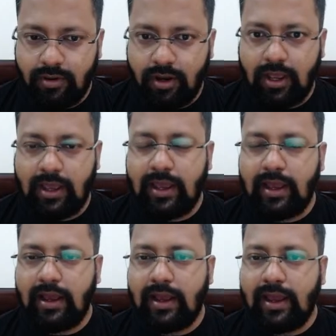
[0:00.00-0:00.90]

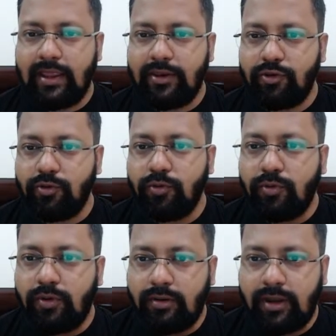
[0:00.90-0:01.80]
and
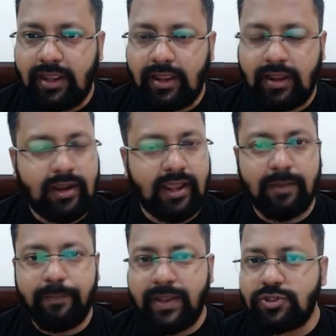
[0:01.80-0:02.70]
you take a
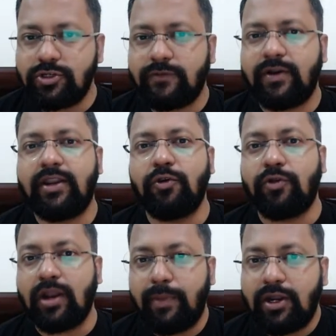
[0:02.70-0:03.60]
pinch of it, you
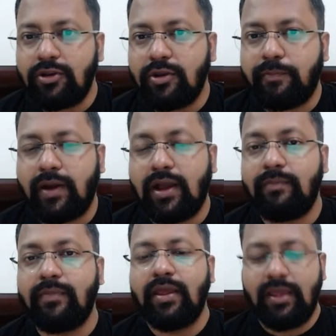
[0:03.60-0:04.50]
rub it on your
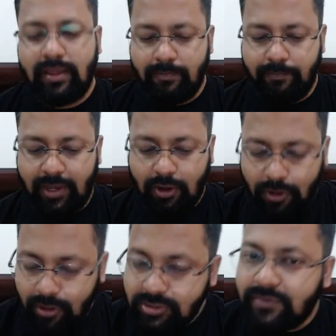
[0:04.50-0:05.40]
palm.
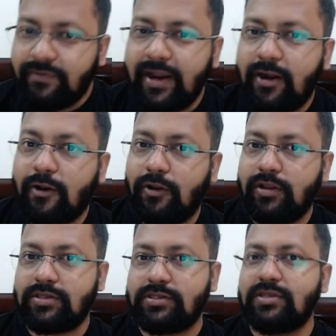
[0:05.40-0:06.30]
Because of
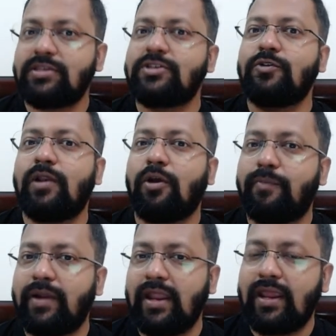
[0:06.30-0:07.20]
hydrolysis, you will
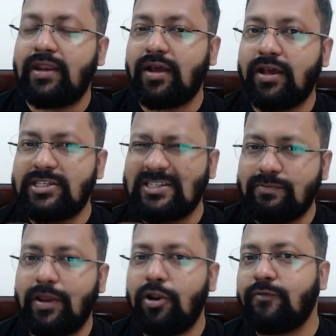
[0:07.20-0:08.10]
obtain a
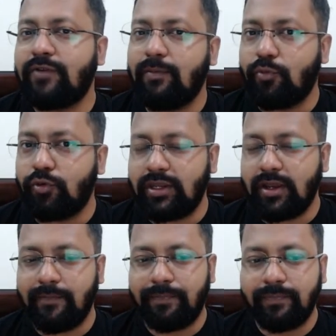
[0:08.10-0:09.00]
smell of ammonia.
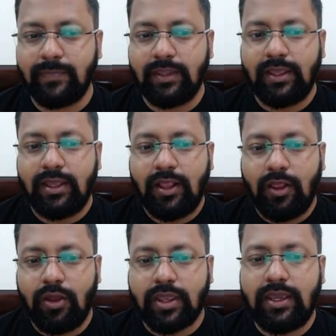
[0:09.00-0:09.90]

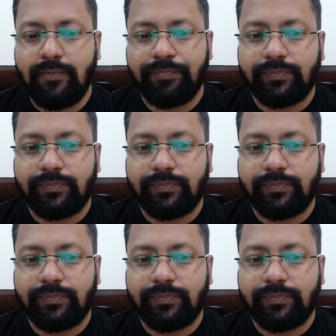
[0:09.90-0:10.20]
Okay,